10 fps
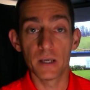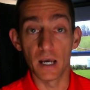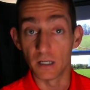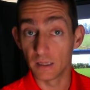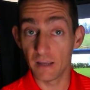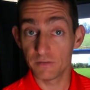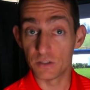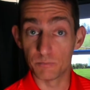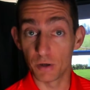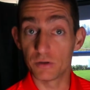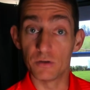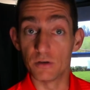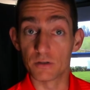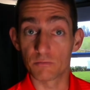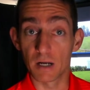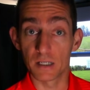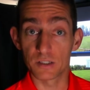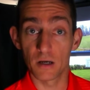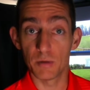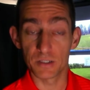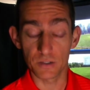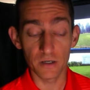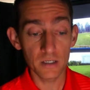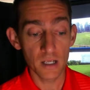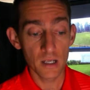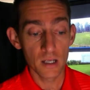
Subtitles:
and I left both units running side by side,